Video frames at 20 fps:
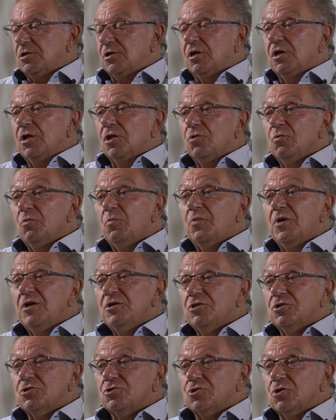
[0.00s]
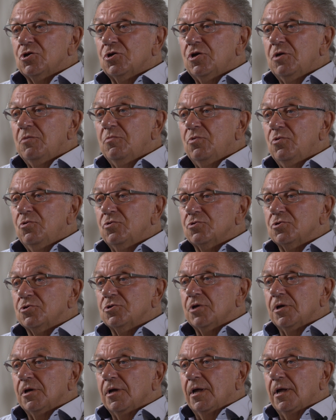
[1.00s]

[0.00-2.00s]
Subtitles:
They were printed circuit boards.